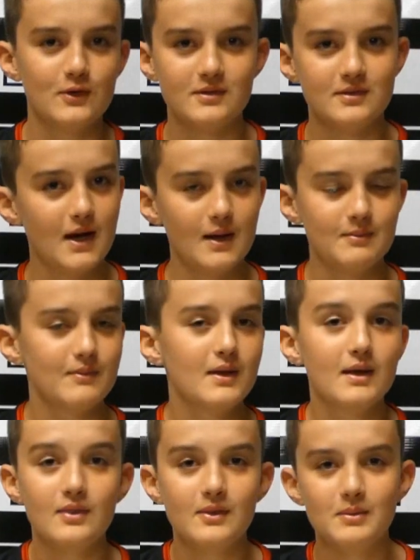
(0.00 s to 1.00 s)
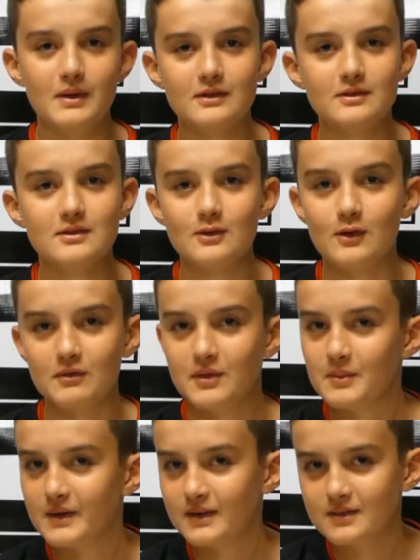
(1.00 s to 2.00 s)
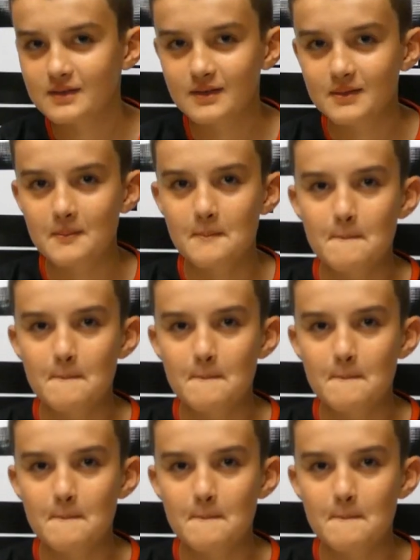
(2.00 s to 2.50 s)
because I'm the best of the best.